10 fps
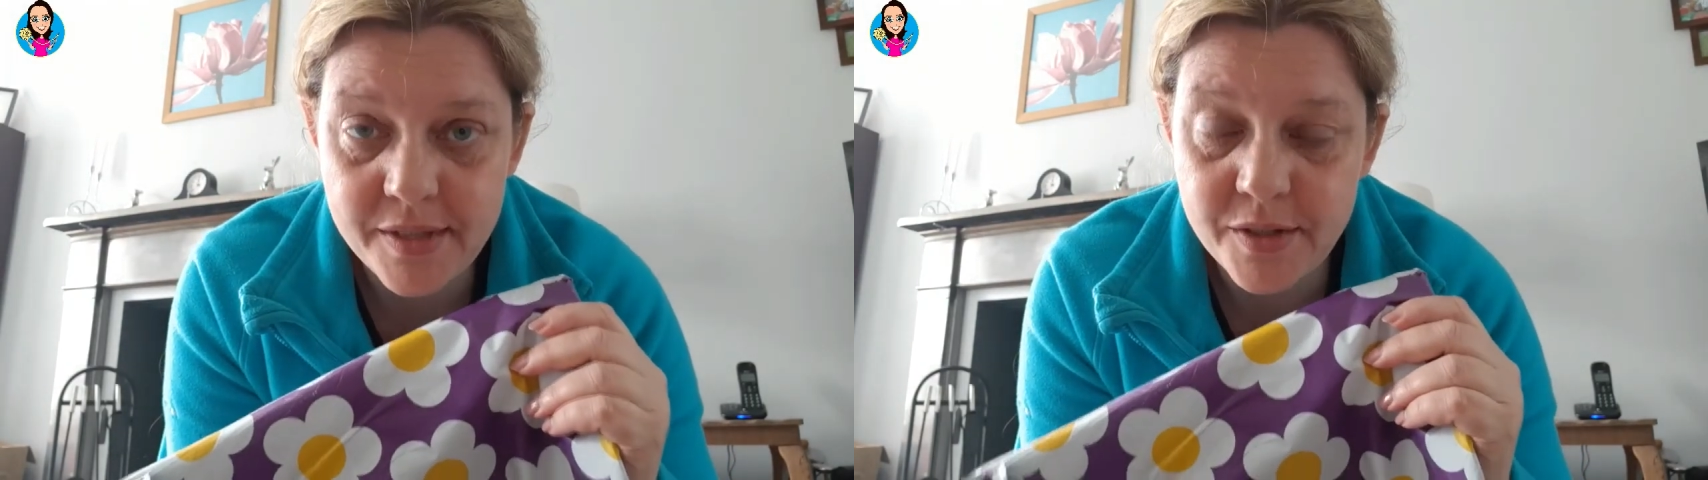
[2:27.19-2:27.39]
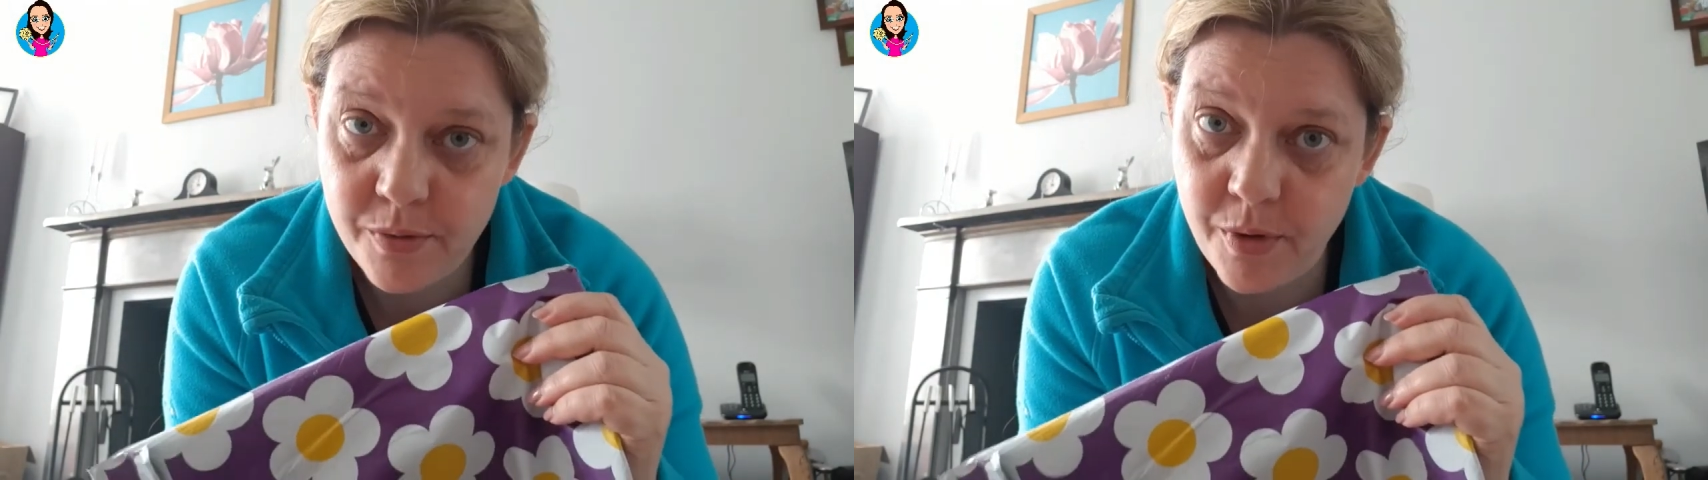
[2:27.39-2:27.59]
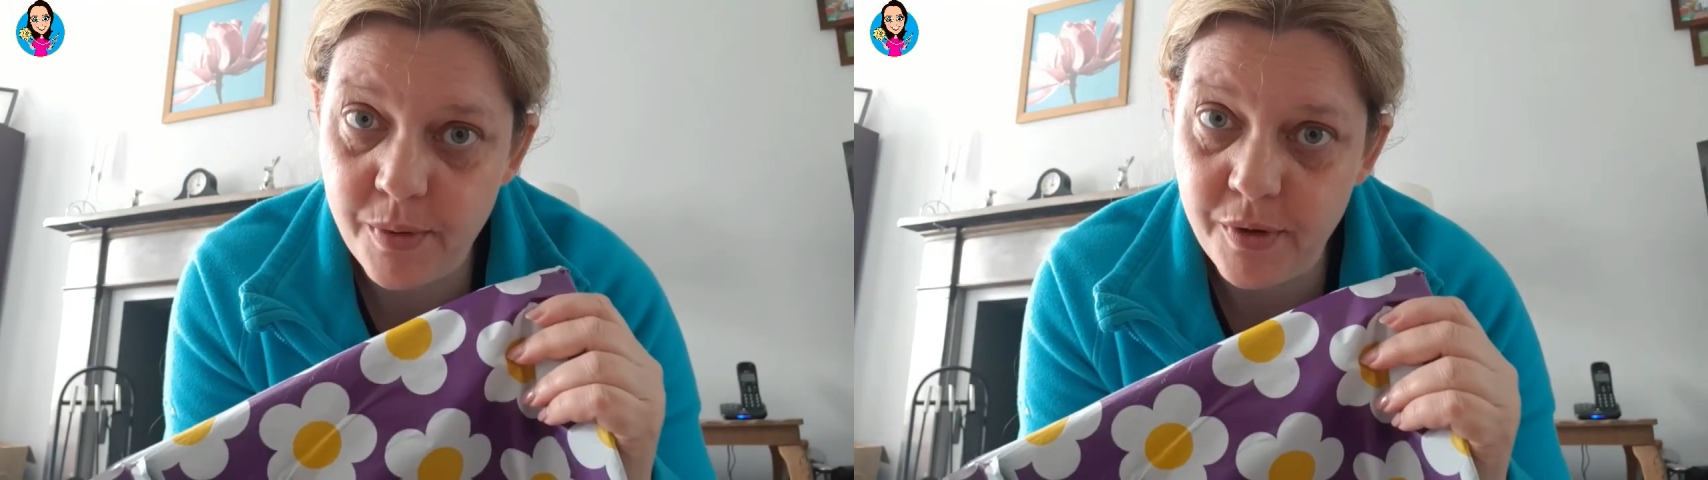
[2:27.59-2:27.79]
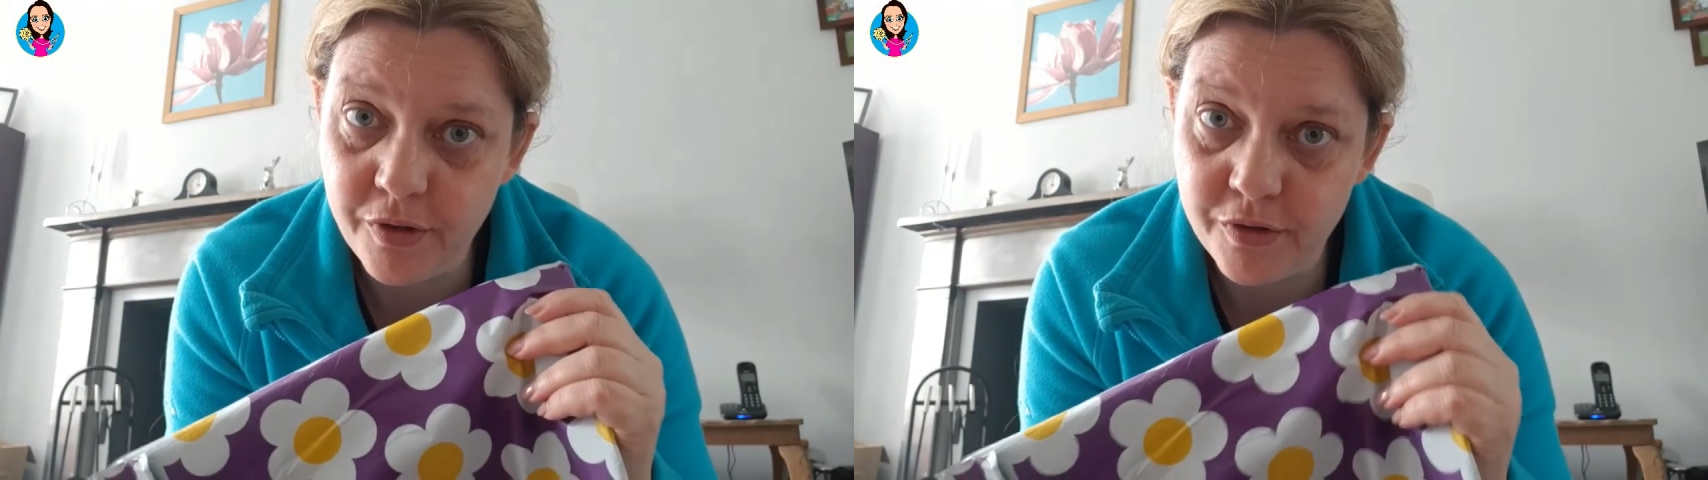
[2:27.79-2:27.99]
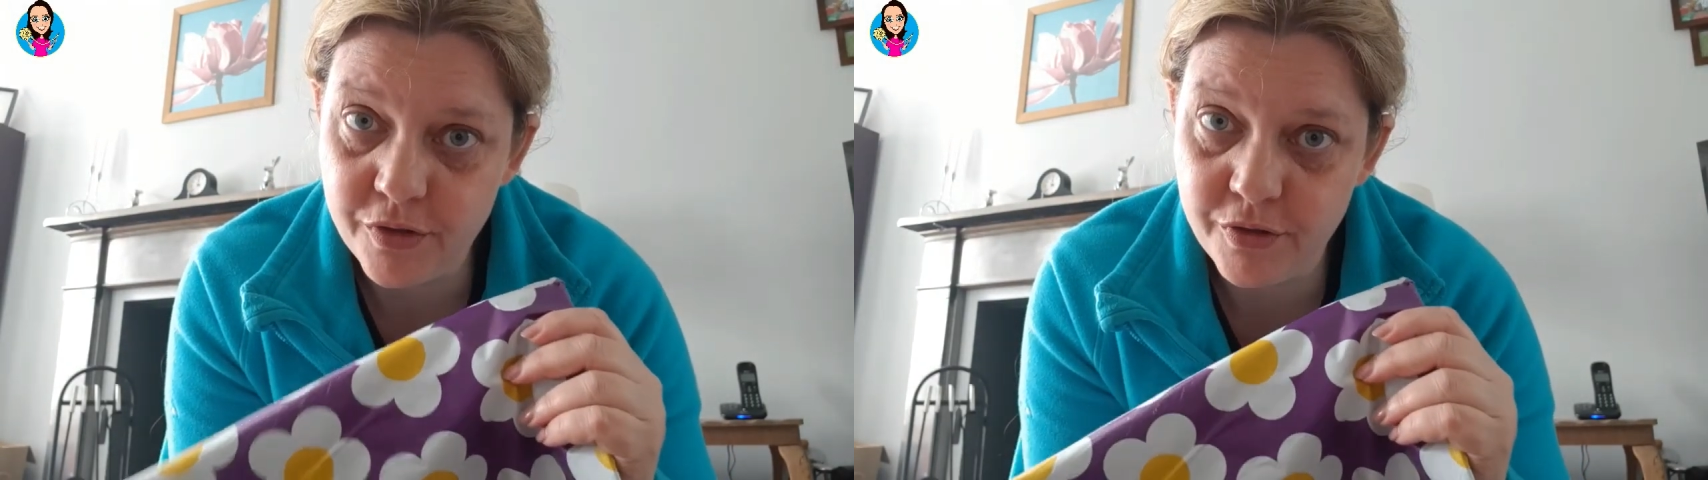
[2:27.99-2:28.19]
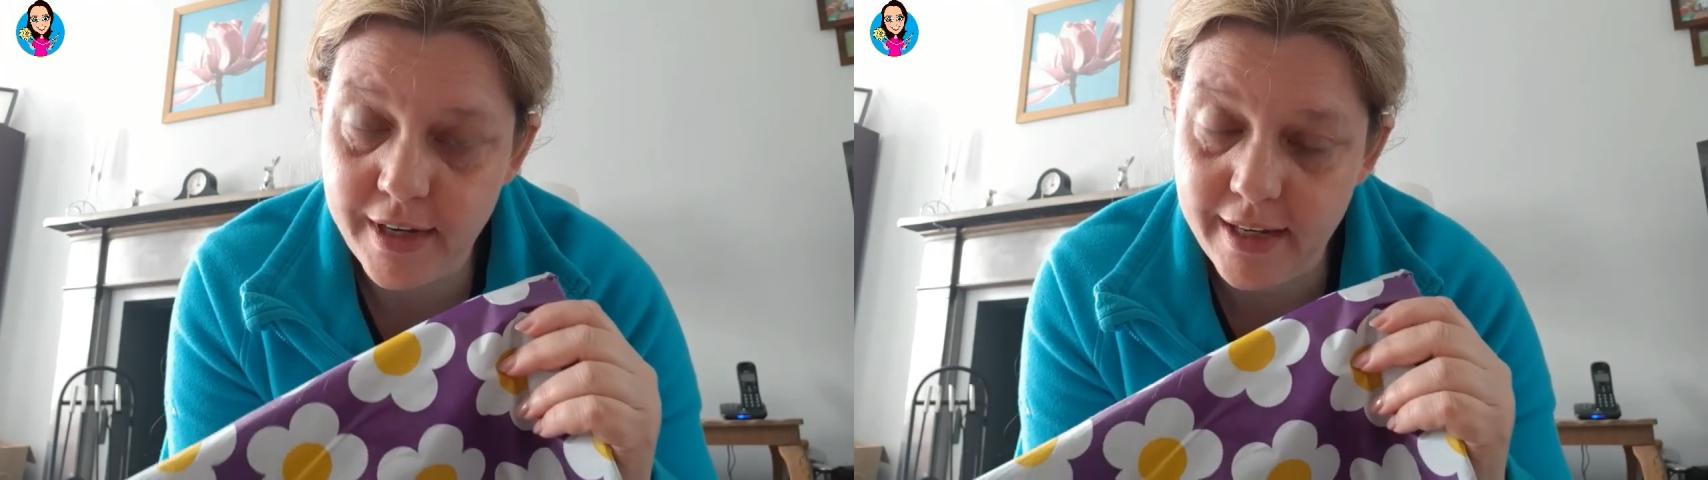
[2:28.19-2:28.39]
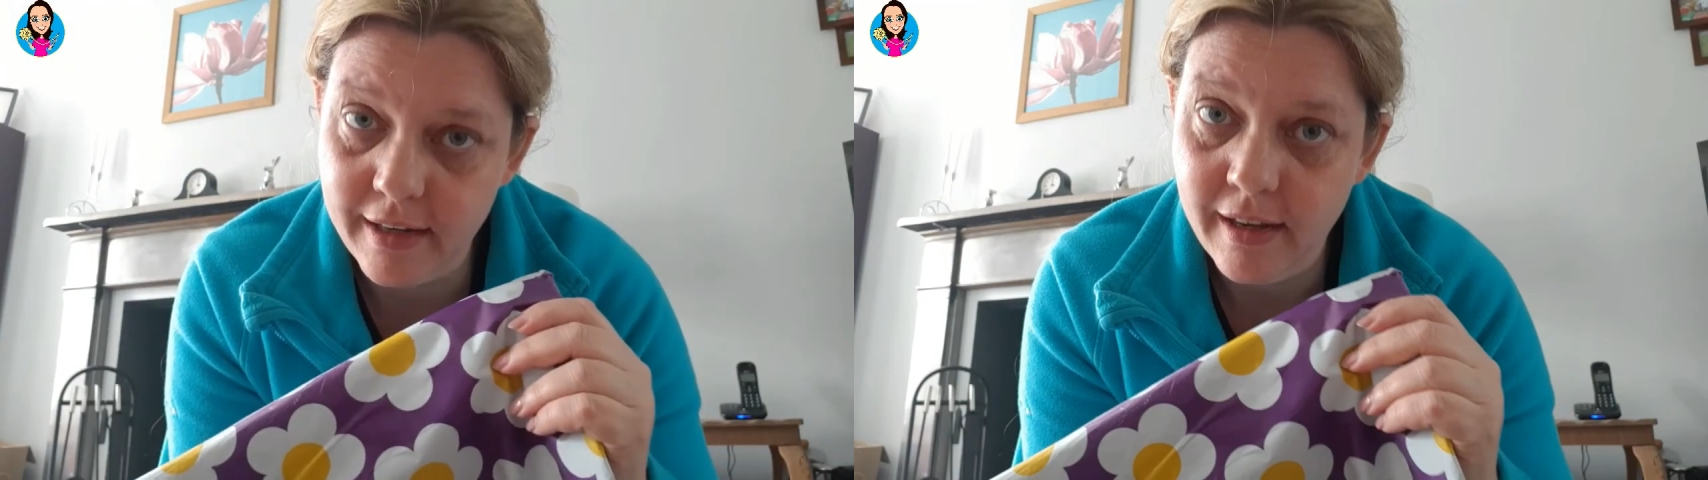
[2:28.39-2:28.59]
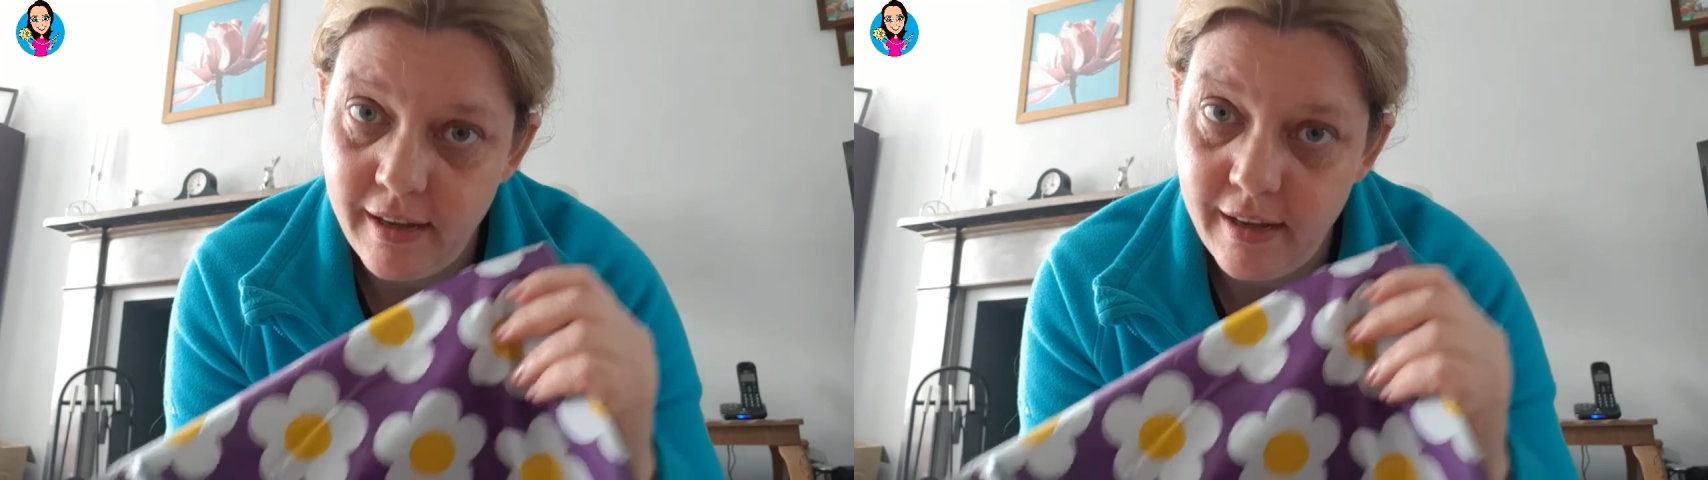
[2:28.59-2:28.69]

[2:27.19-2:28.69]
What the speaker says: to open on screen